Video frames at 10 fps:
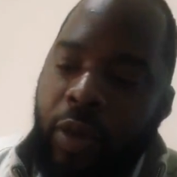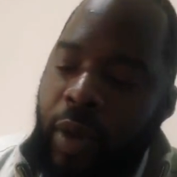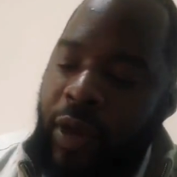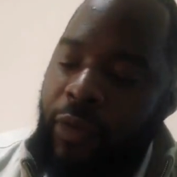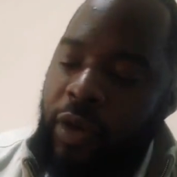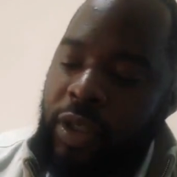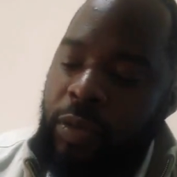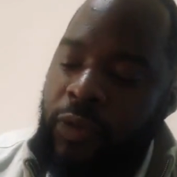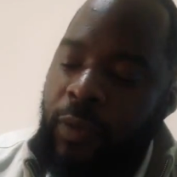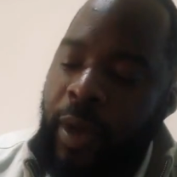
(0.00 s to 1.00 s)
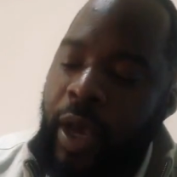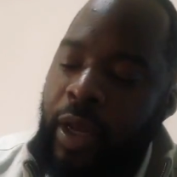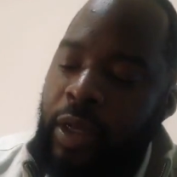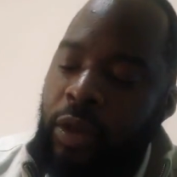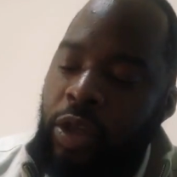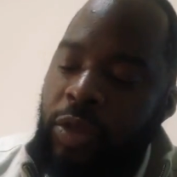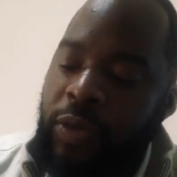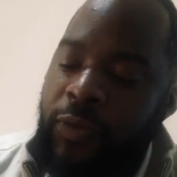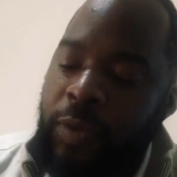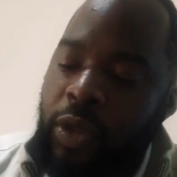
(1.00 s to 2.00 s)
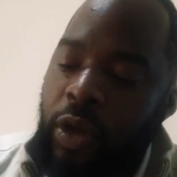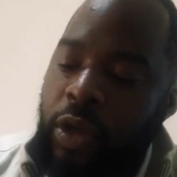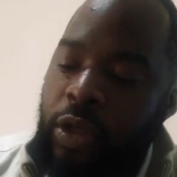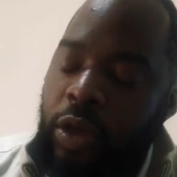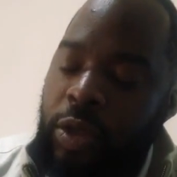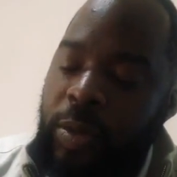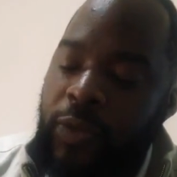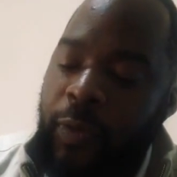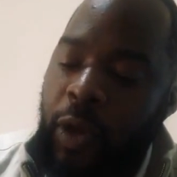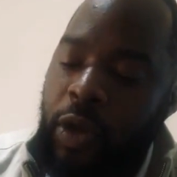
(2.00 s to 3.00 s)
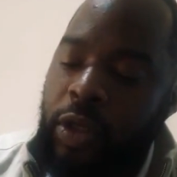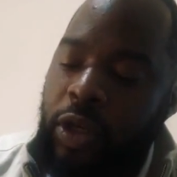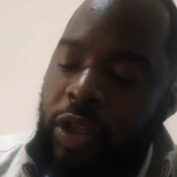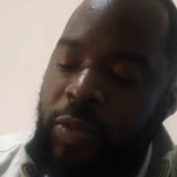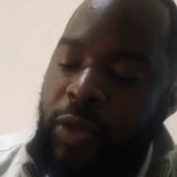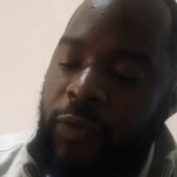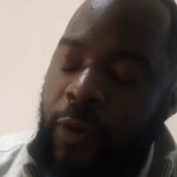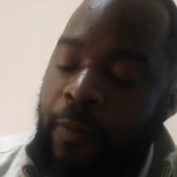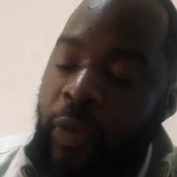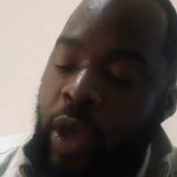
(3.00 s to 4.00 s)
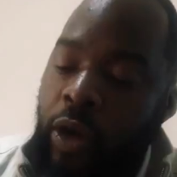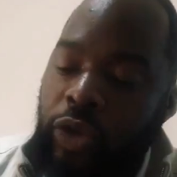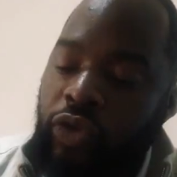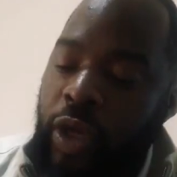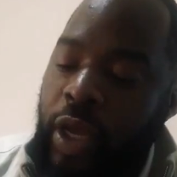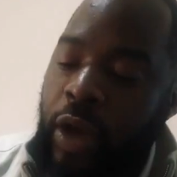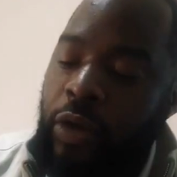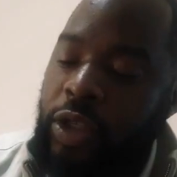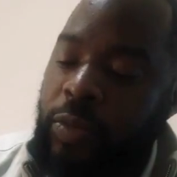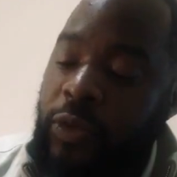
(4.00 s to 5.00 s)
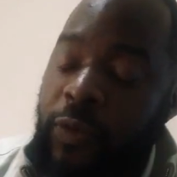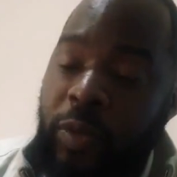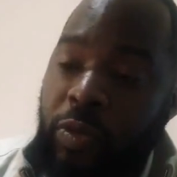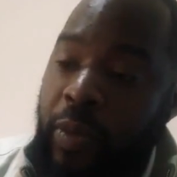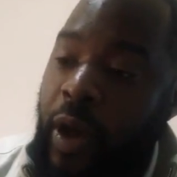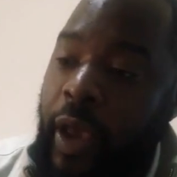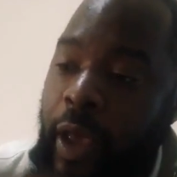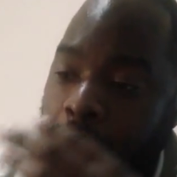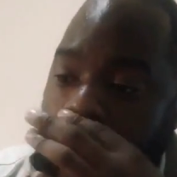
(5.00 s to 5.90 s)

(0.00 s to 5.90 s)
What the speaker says: We have customers from Ireland, customers from Scotland, customers from Holland, customers from Australia, customers from Dubai,